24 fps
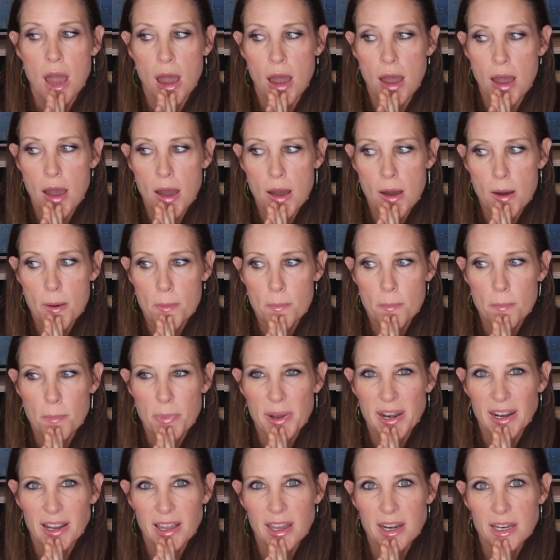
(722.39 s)
But
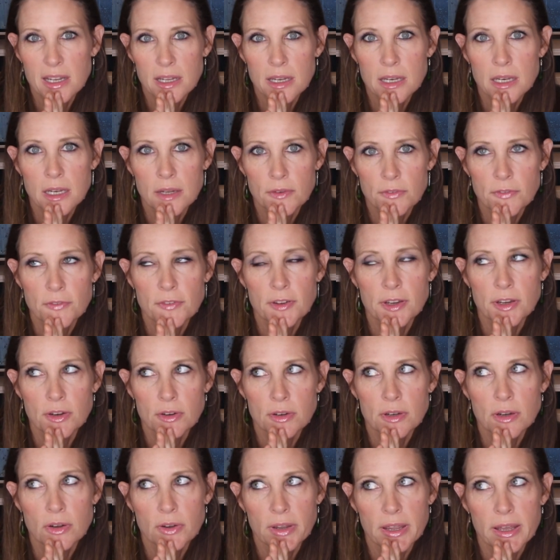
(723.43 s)
I kind of
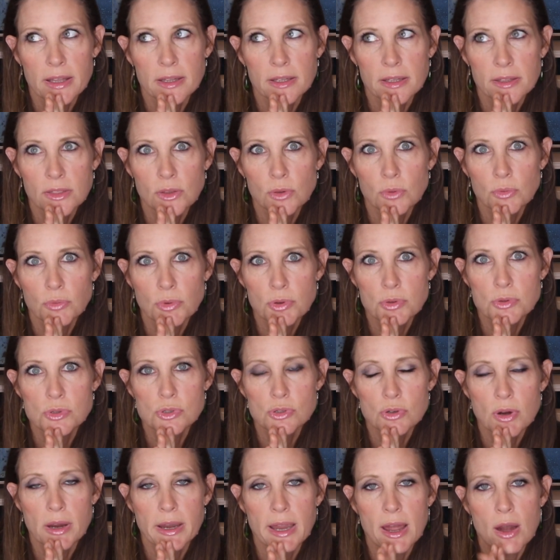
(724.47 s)
figured, okay, let the roots
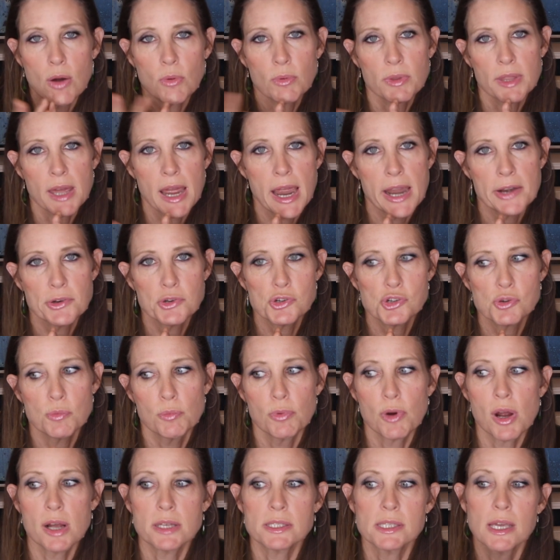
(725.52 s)
dry out with the hydrogen
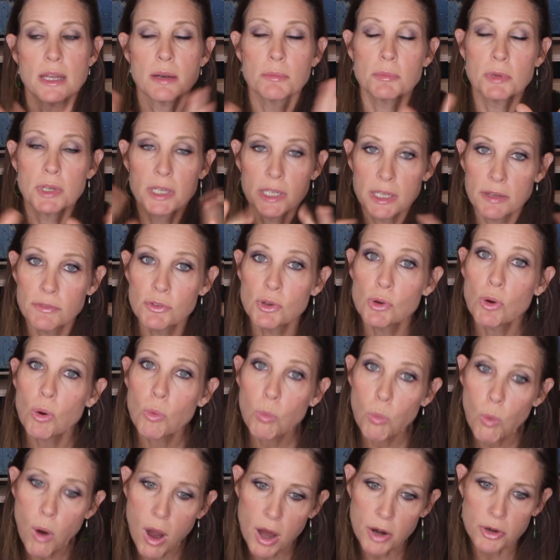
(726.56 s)
peroxide. I'm gonna give you a
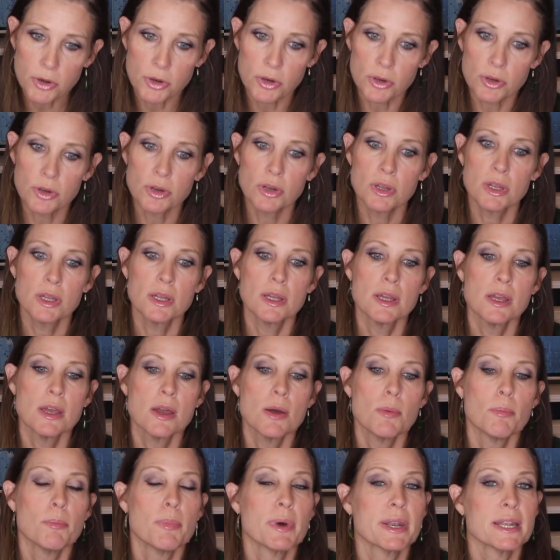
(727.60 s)
water,
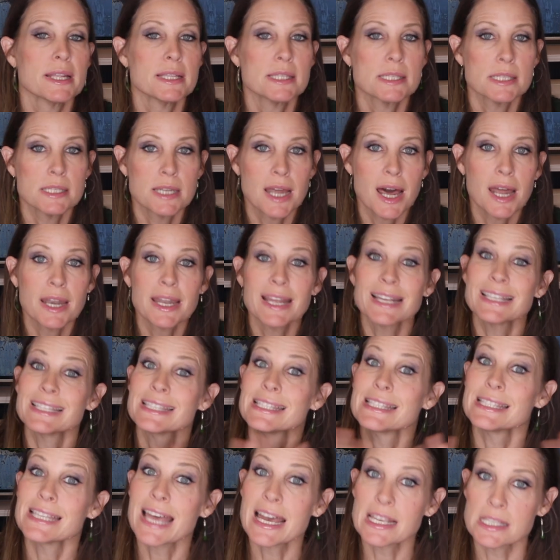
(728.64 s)
but it's not
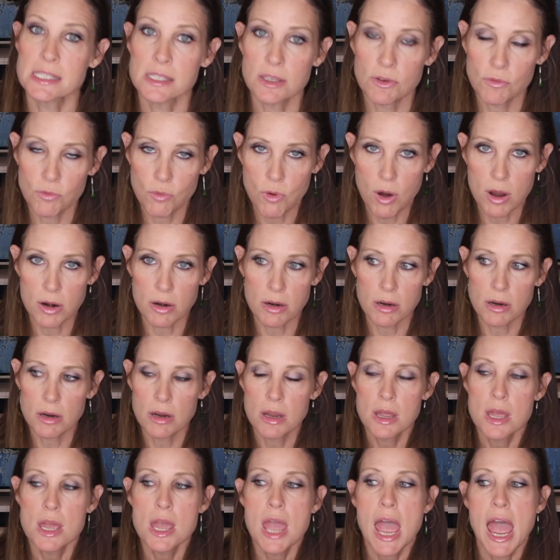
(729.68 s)
excessive water.
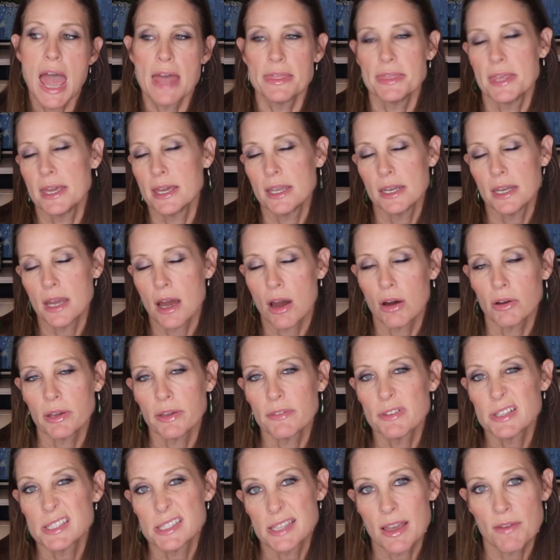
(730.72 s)
And then I'll
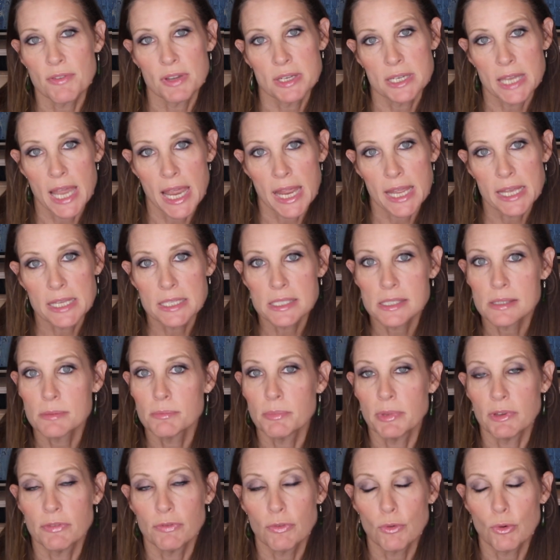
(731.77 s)
give it 7 days
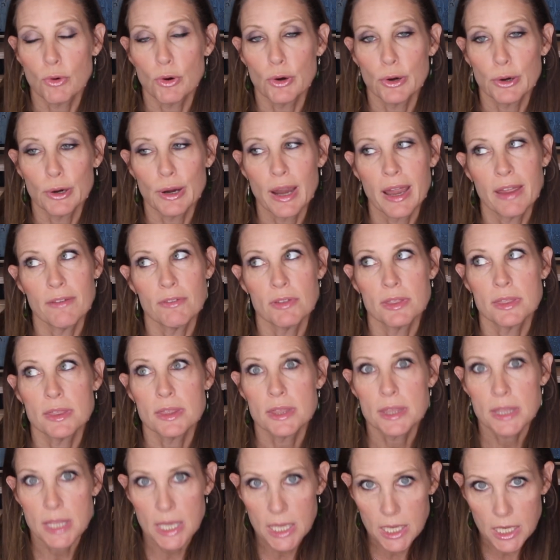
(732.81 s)
before I even
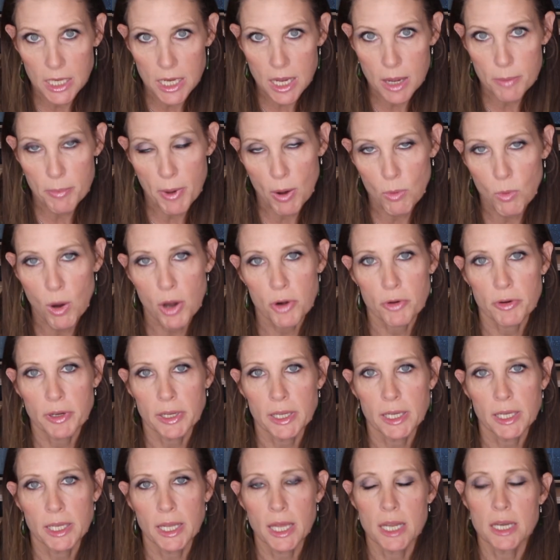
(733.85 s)
think about
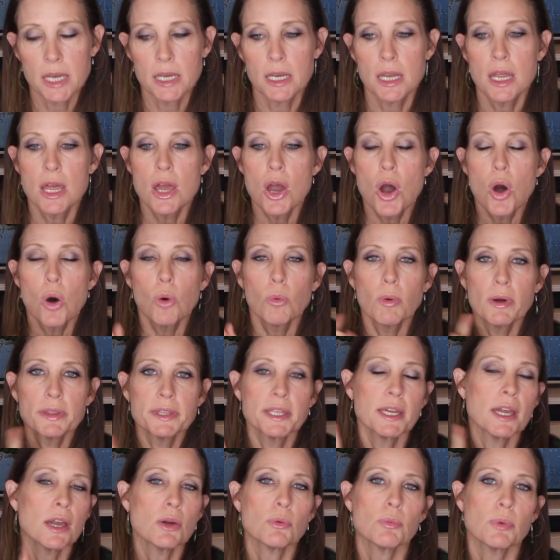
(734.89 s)
watering again. One
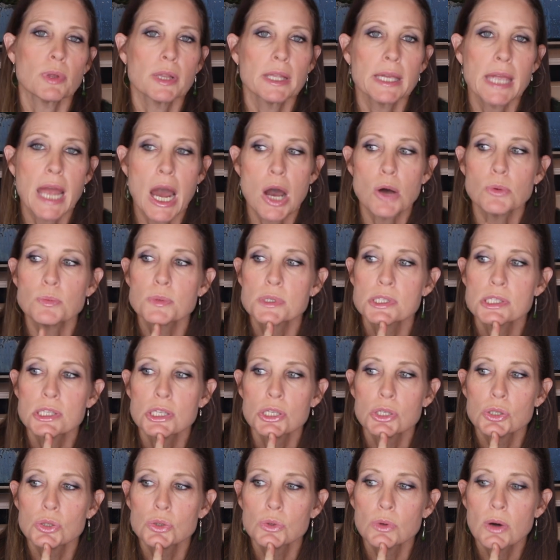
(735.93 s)
thing that really helps
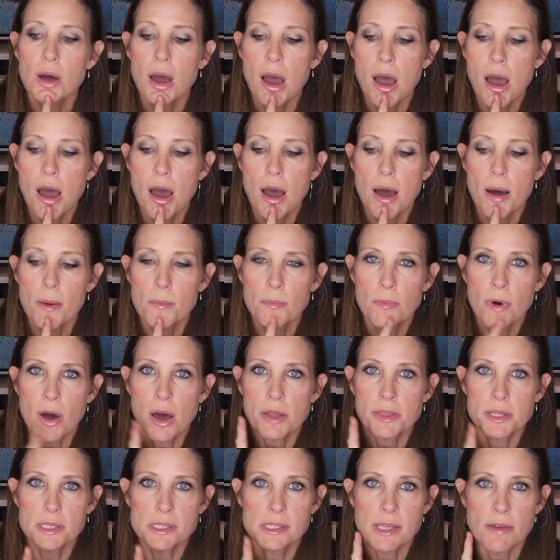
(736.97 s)
you
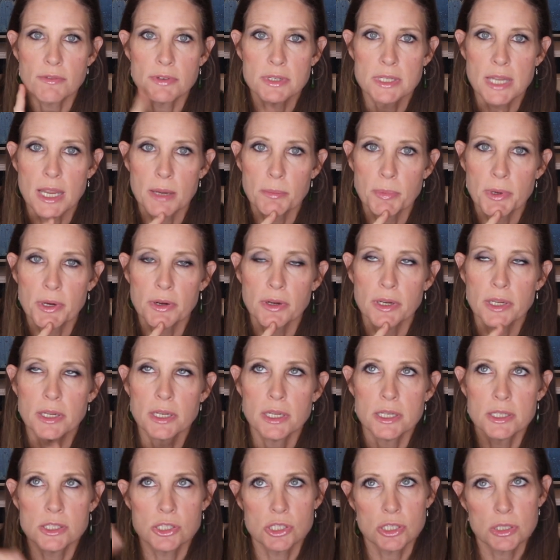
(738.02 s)
on the 7-day period
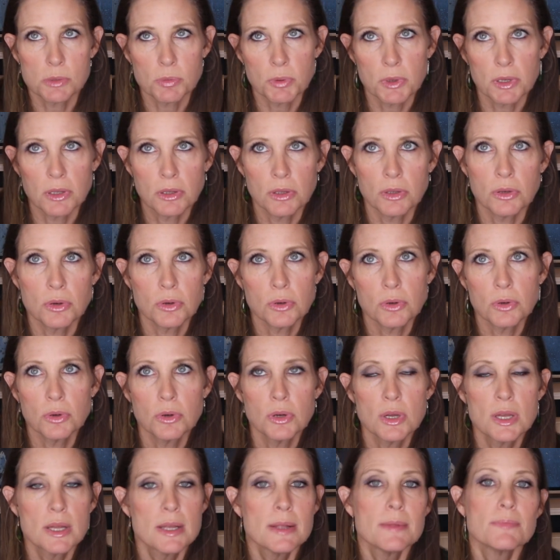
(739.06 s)
is just put a
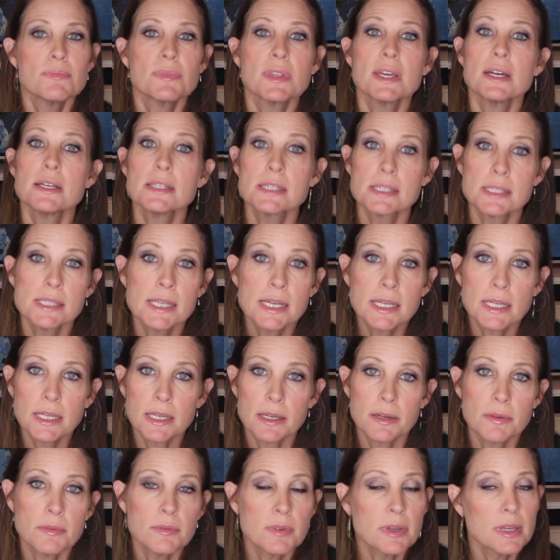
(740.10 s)
little stick
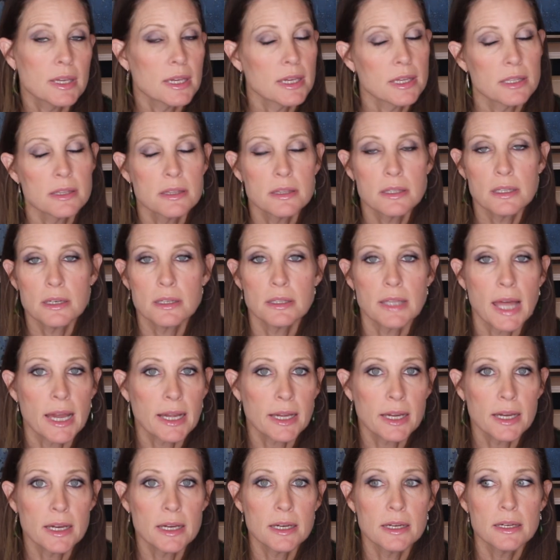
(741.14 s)
in the
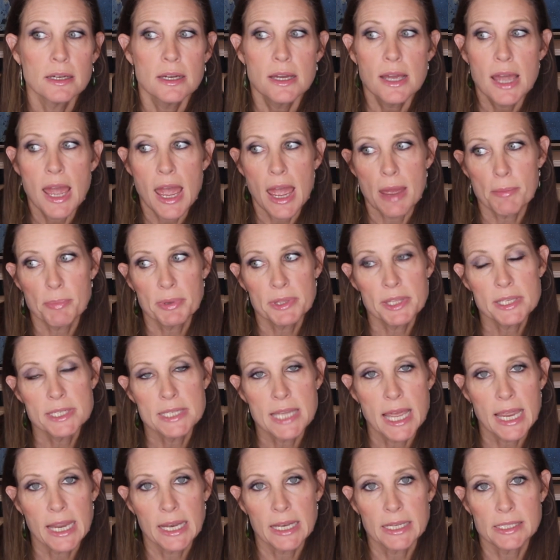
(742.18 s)
LECA and put the
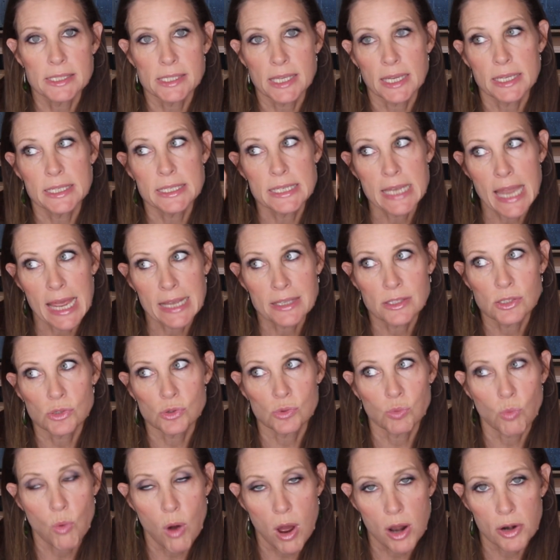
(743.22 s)
date and say
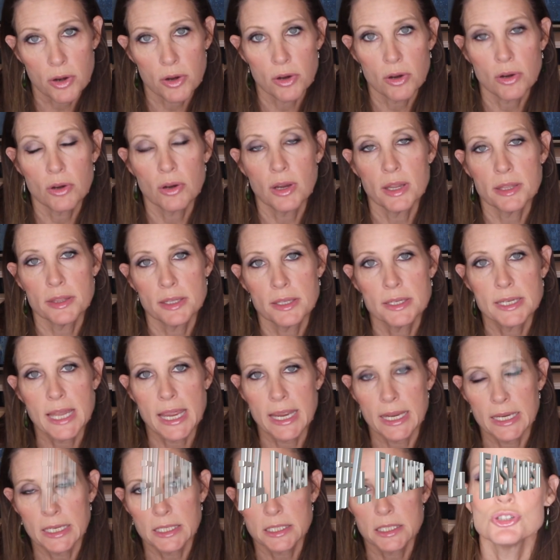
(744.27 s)
next water and the
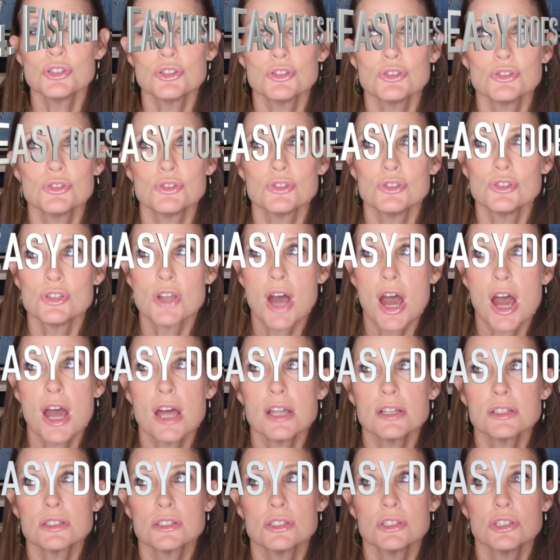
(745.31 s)
date.
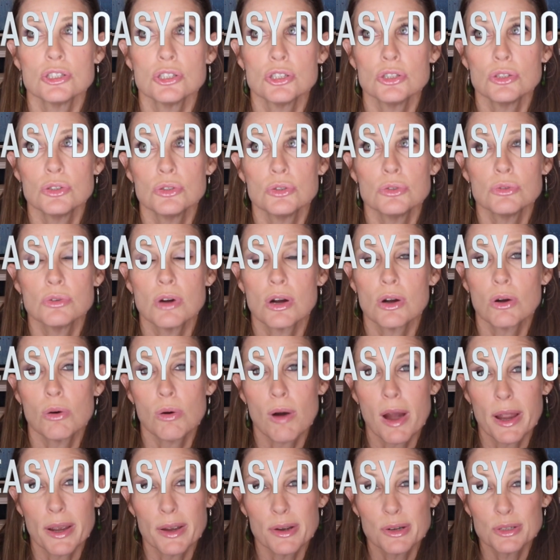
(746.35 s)
Not to
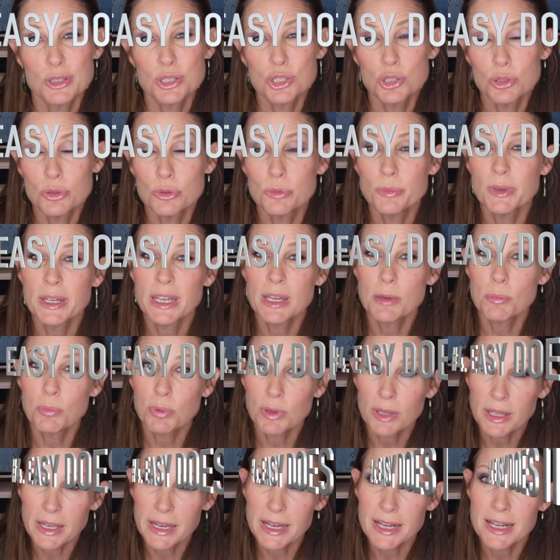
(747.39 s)
acquire too many
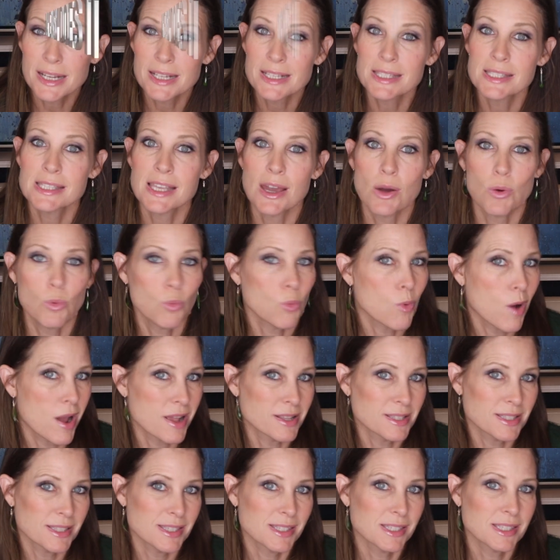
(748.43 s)
plants at
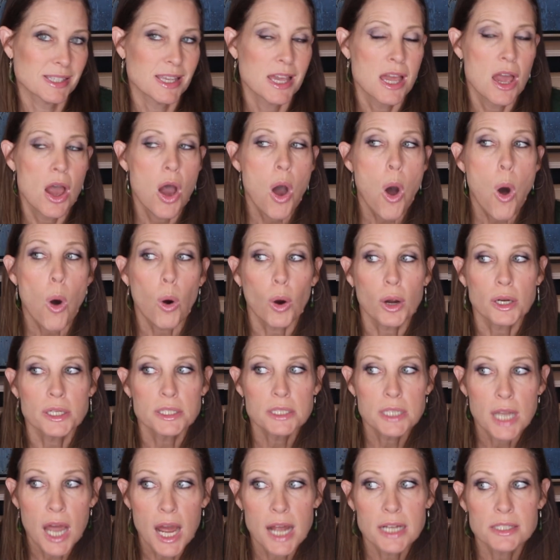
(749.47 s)
once, or
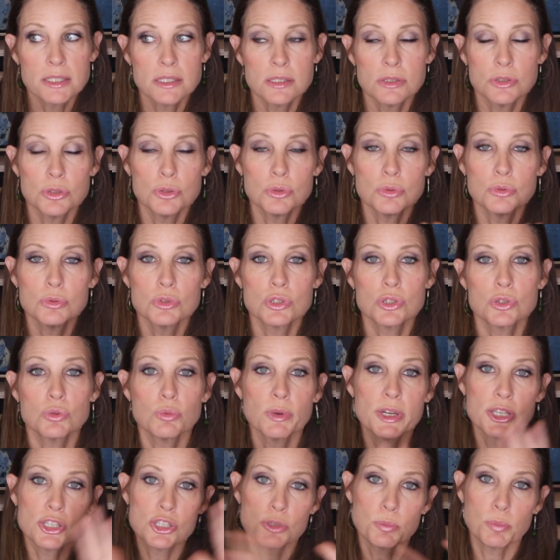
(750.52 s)
not to
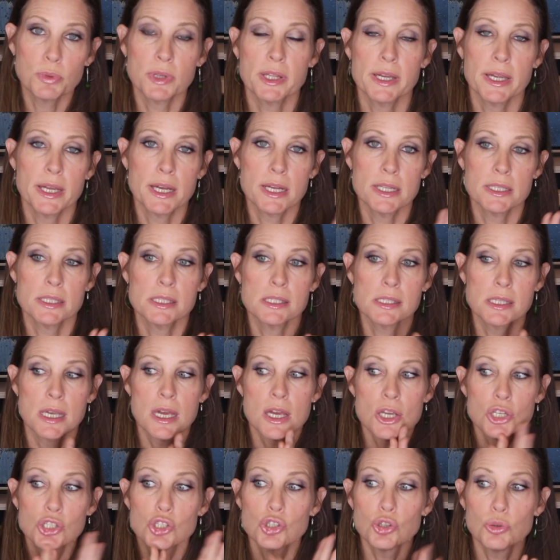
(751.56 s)
switch plants,
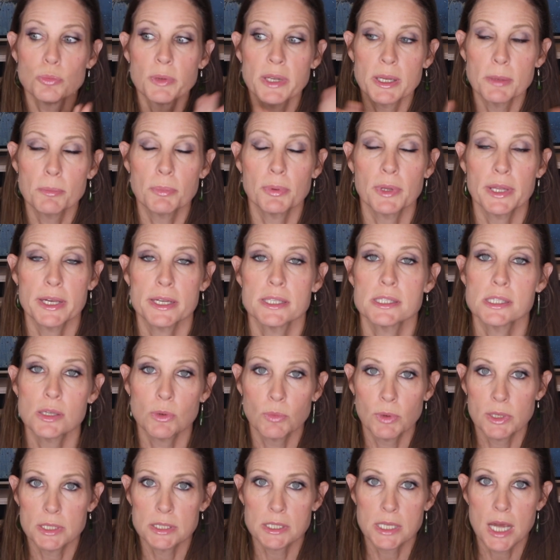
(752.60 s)
too many plants at
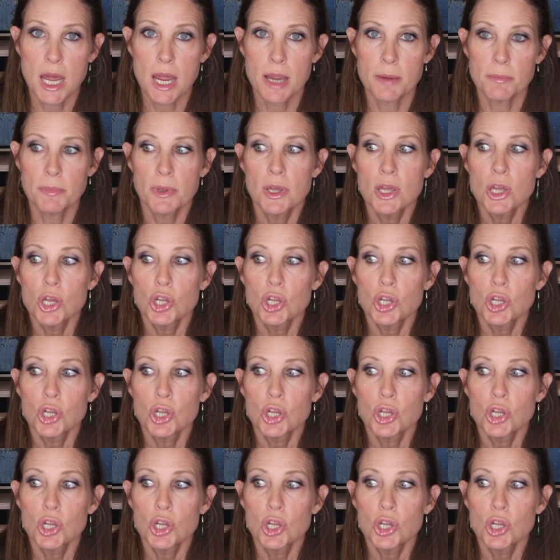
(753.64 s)
one time.